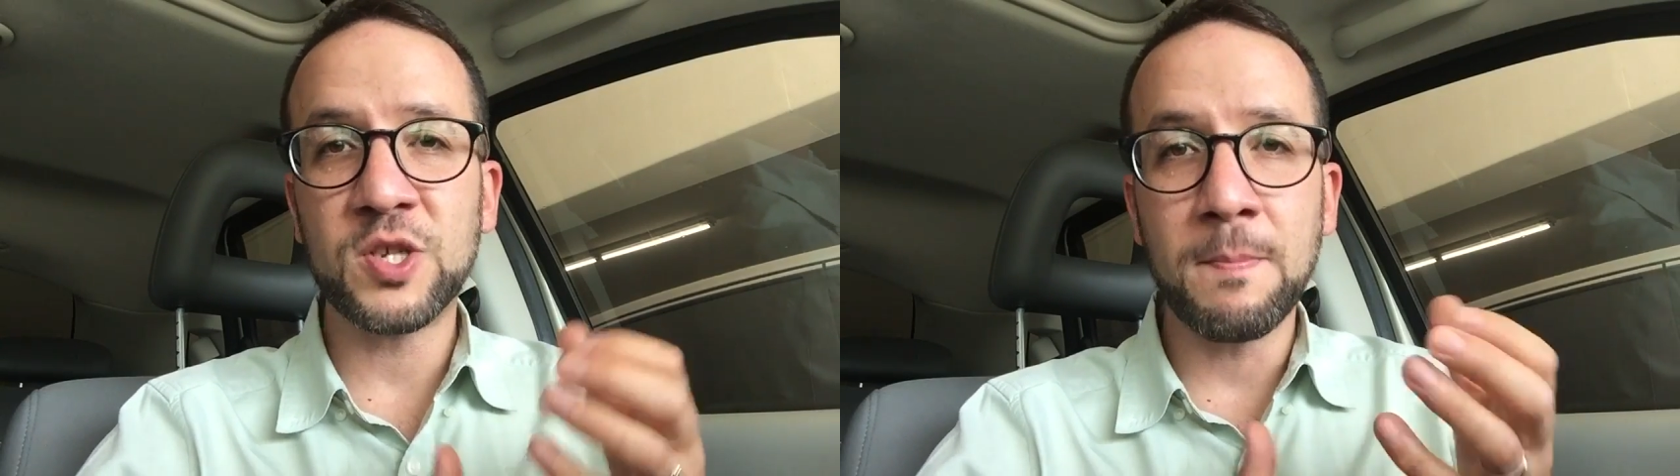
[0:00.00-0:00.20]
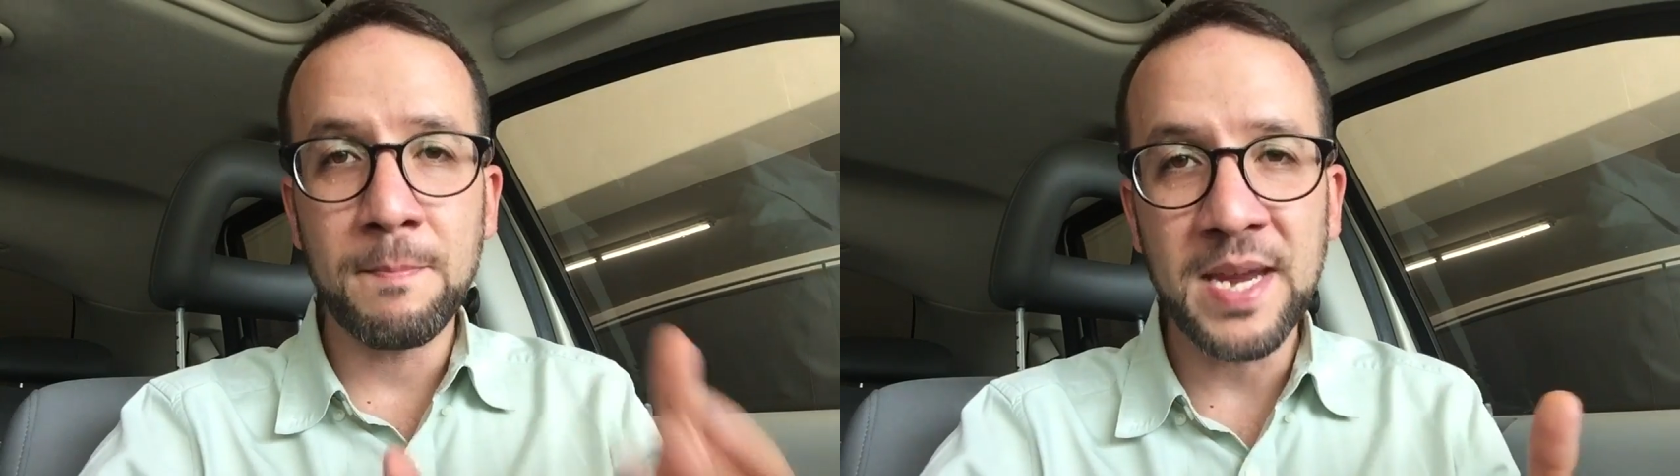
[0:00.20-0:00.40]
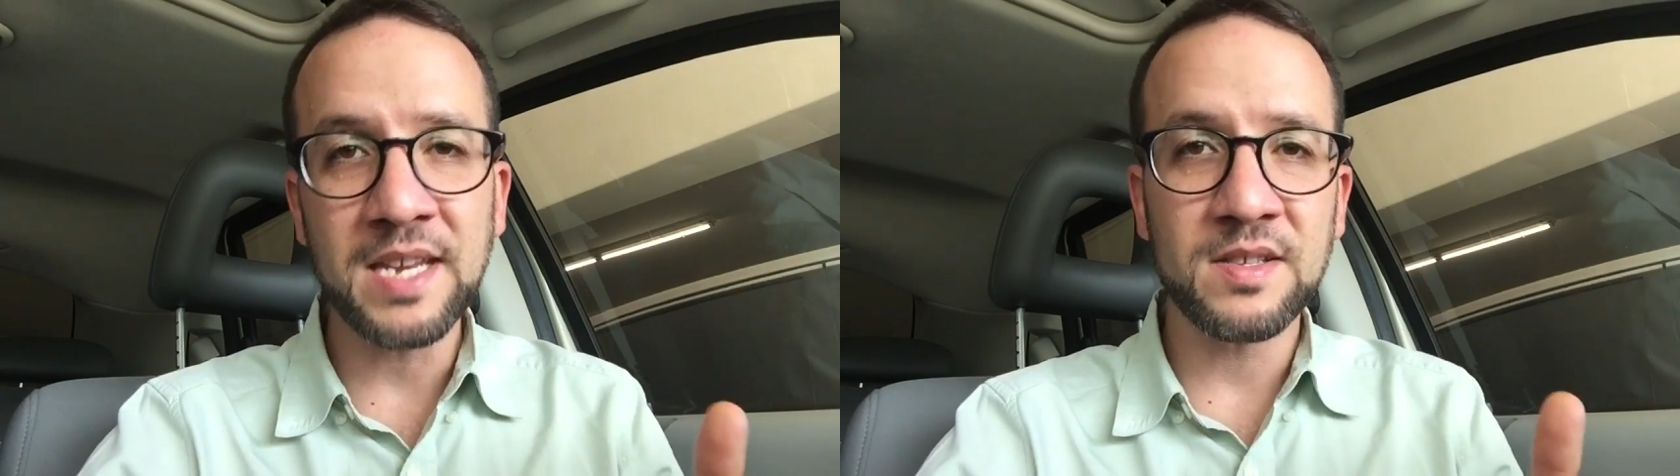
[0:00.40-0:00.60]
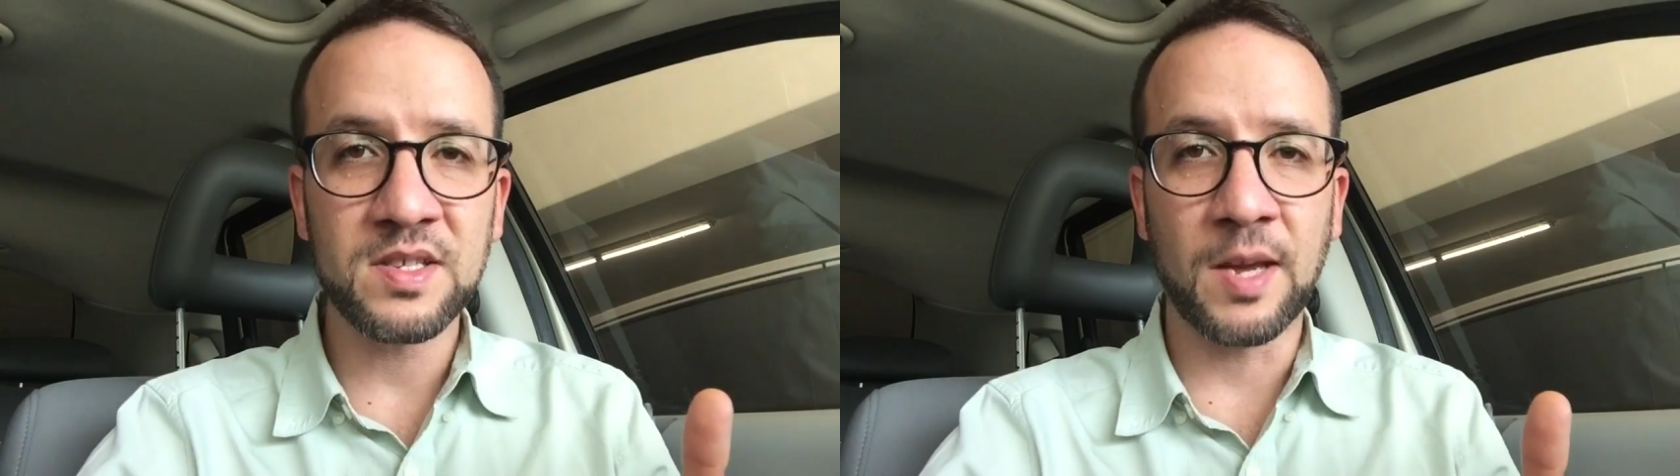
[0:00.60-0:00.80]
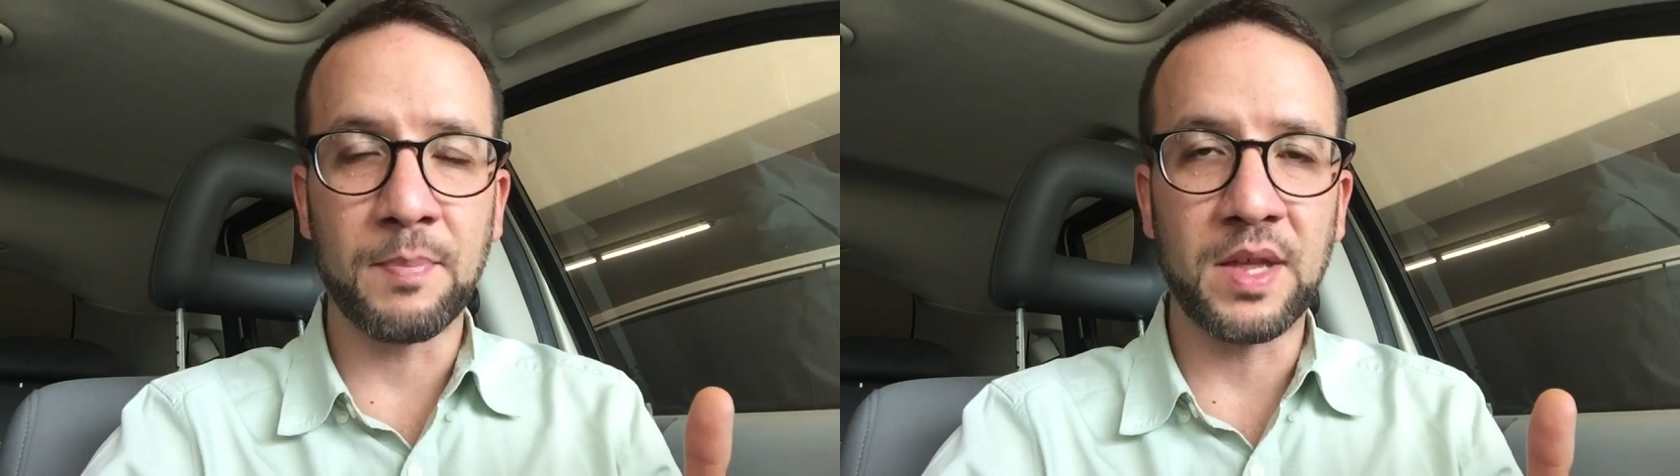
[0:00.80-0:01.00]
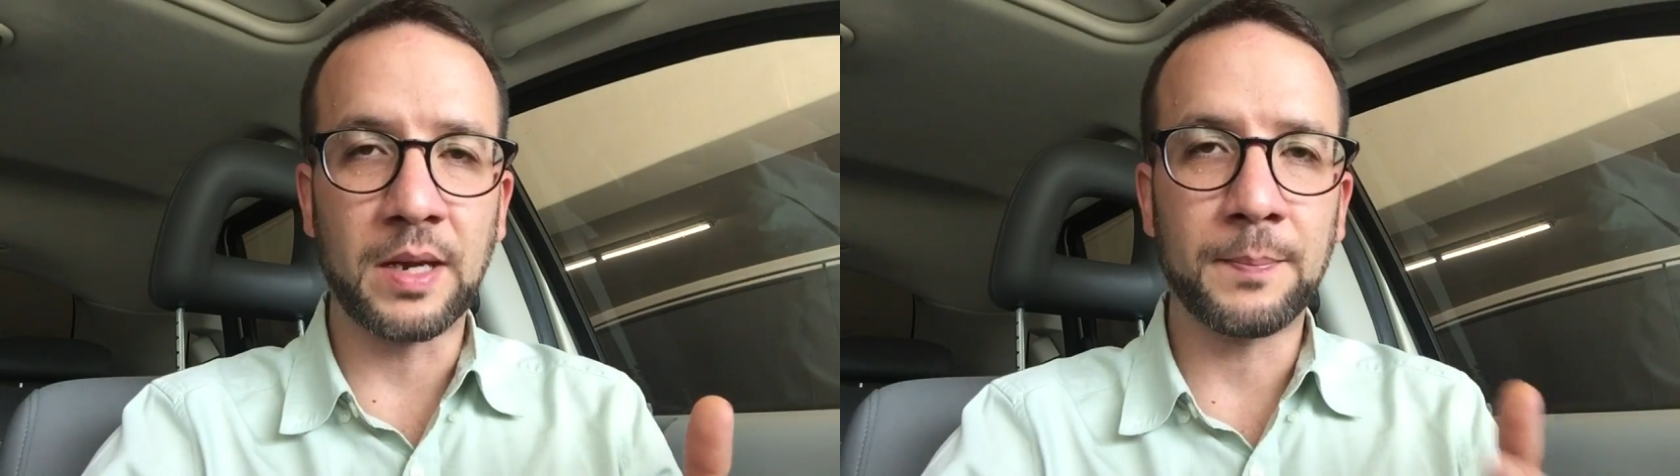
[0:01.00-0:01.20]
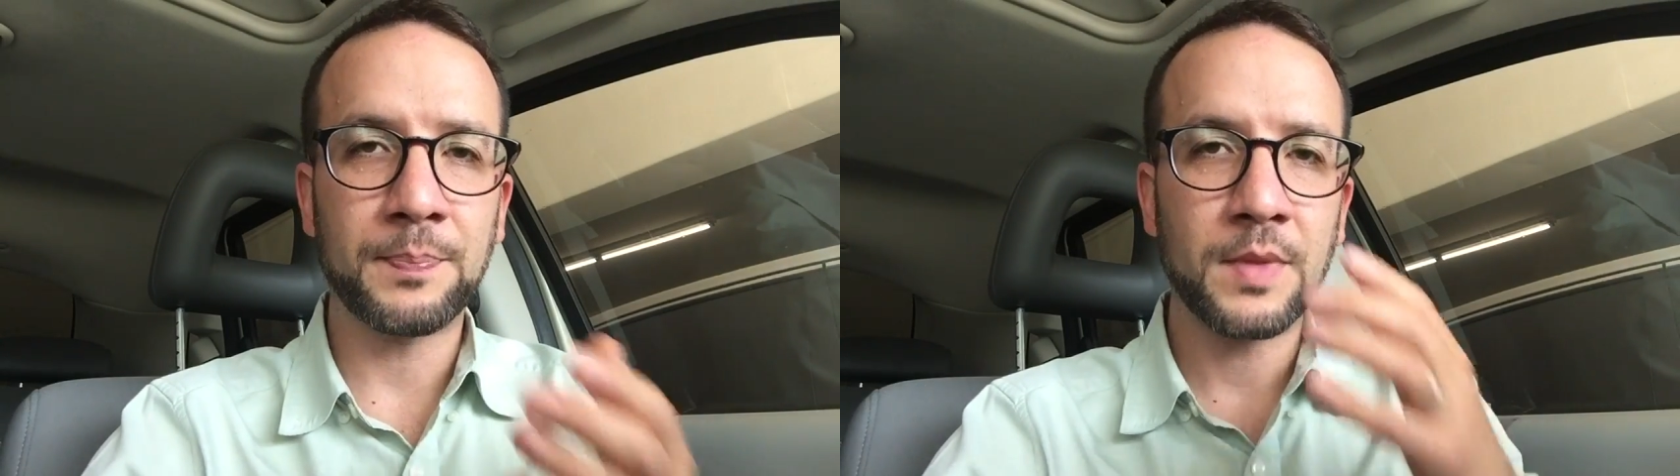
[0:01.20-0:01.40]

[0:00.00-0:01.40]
to meet something.